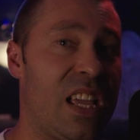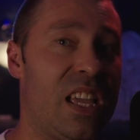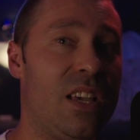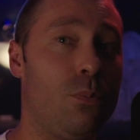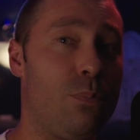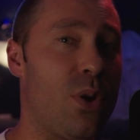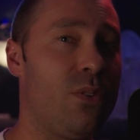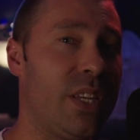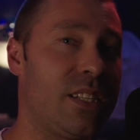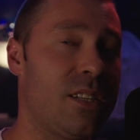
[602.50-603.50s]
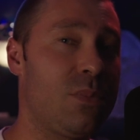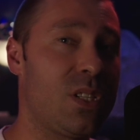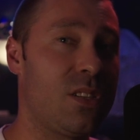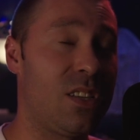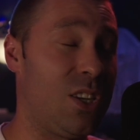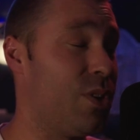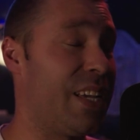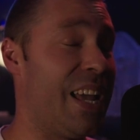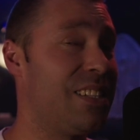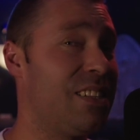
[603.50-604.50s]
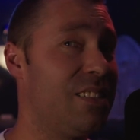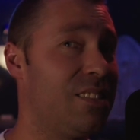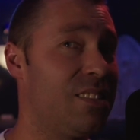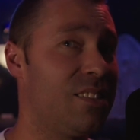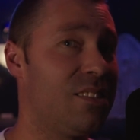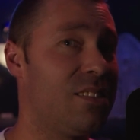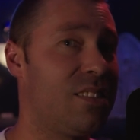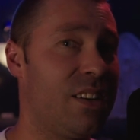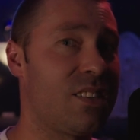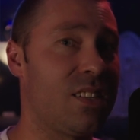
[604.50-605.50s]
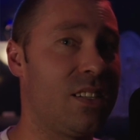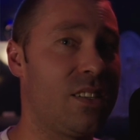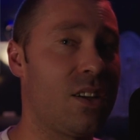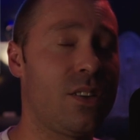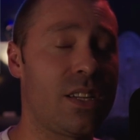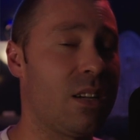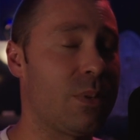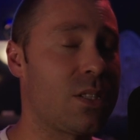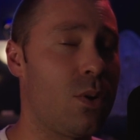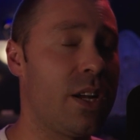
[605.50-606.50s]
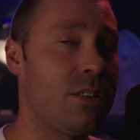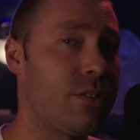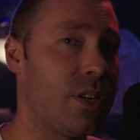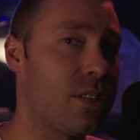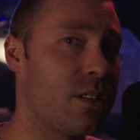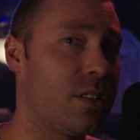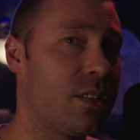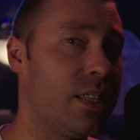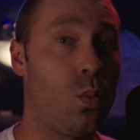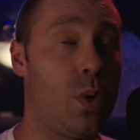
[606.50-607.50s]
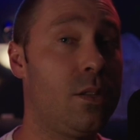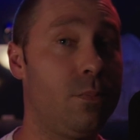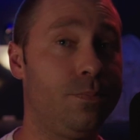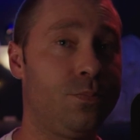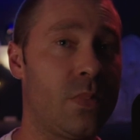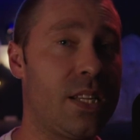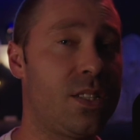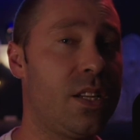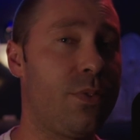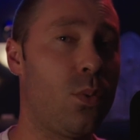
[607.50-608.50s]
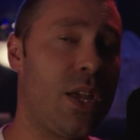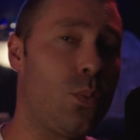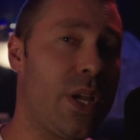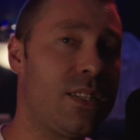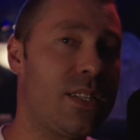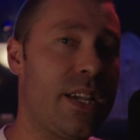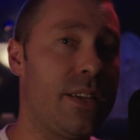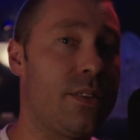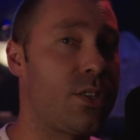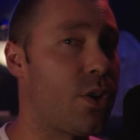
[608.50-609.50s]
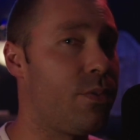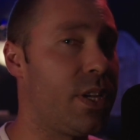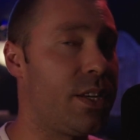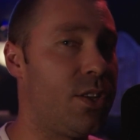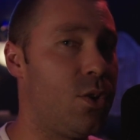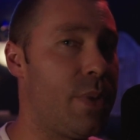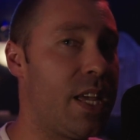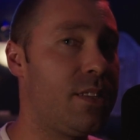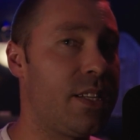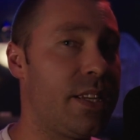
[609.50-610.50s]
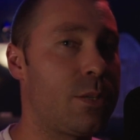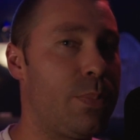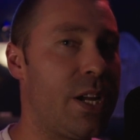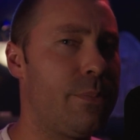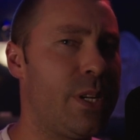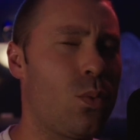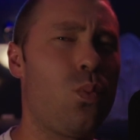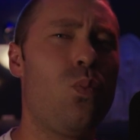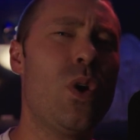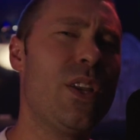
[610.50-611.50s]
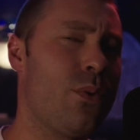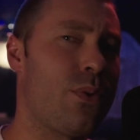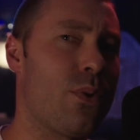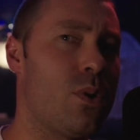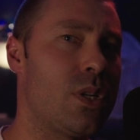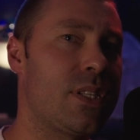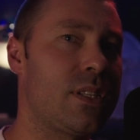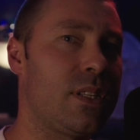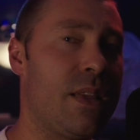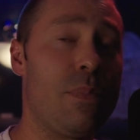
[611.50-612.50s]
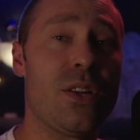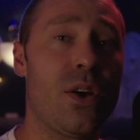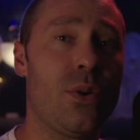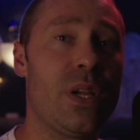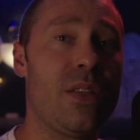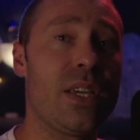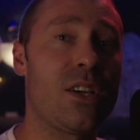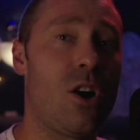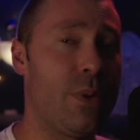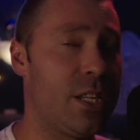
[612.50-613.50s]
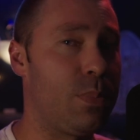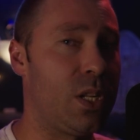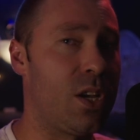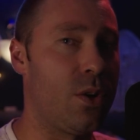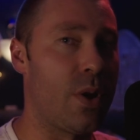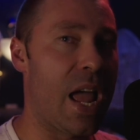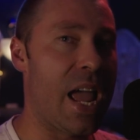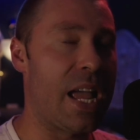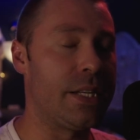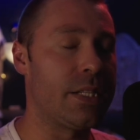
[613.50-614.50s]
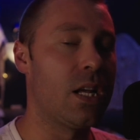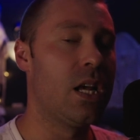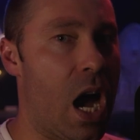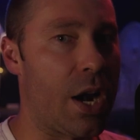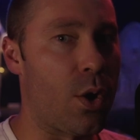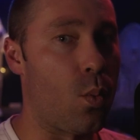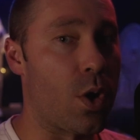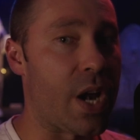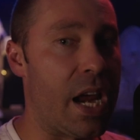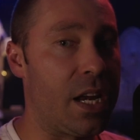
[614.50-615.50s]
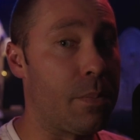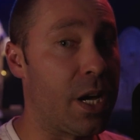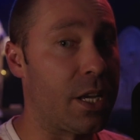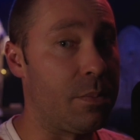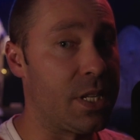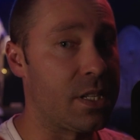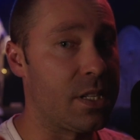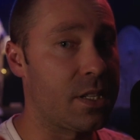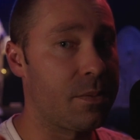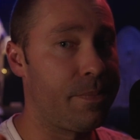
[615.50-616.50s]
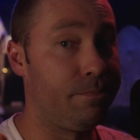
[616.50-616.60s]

heal burn victims, cure cancer? Seriously, go look it up, it's quite interesting. Well, that's it for Weird Wednesday, the Soviet Humanzee experiment. What are your thoughts? Let me know in the comments below, and I don't want any monkey business.